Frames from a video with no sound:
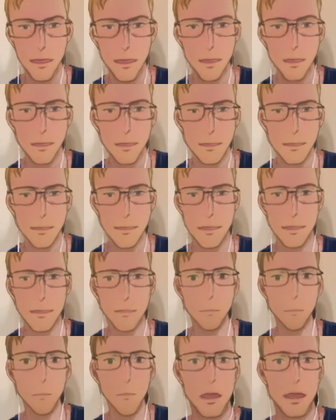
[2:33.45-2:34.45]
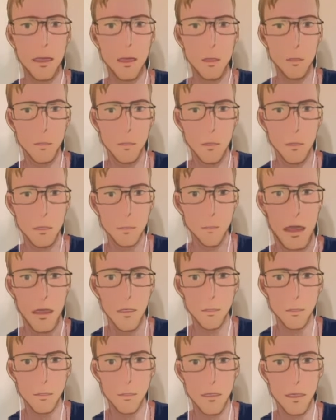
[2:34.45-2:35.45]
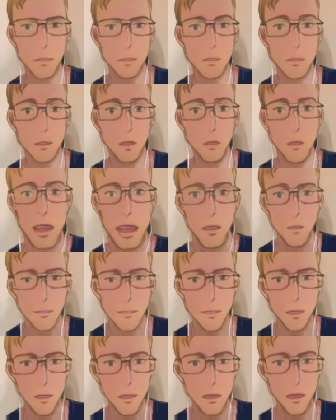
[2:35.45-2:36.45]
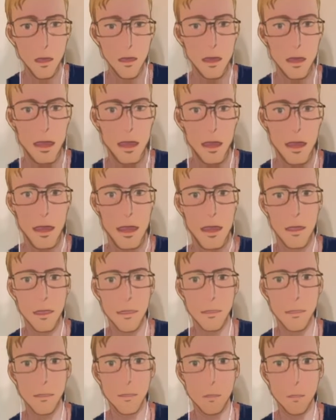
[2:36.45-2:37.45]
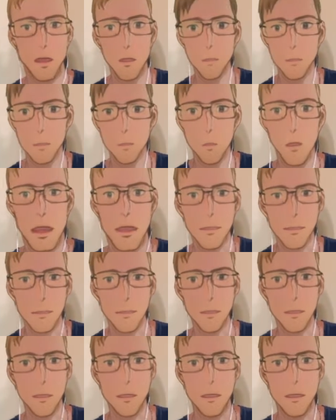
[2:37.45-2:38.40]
is that many of those miners, they are sold out and you have to wait